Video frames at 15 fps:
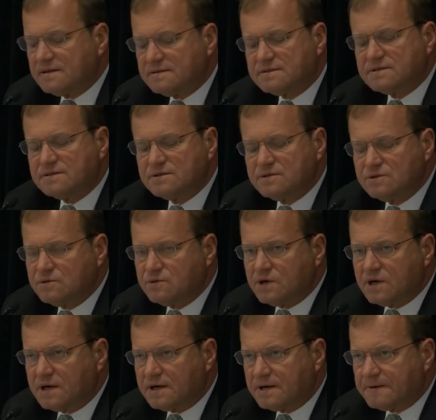to
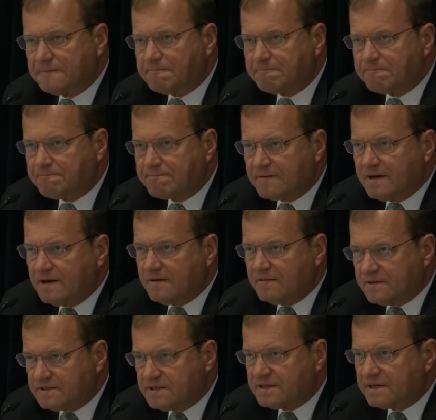
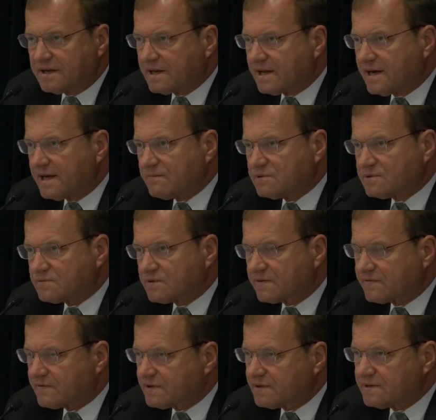the DNA lab was
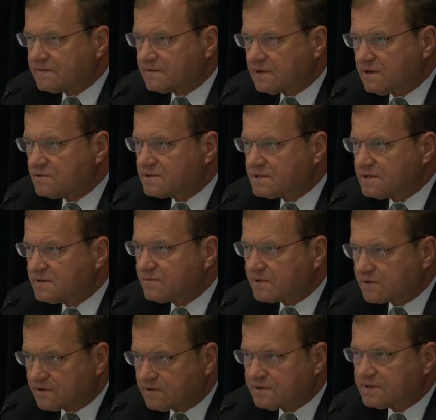worked very closely
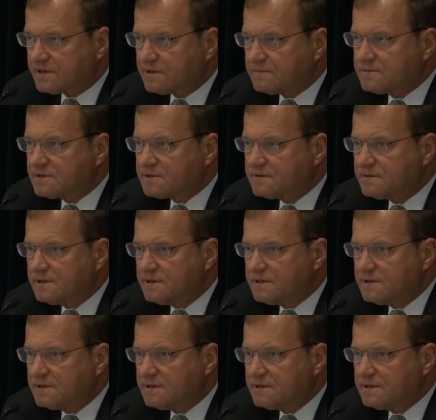with Colonel Tubbs.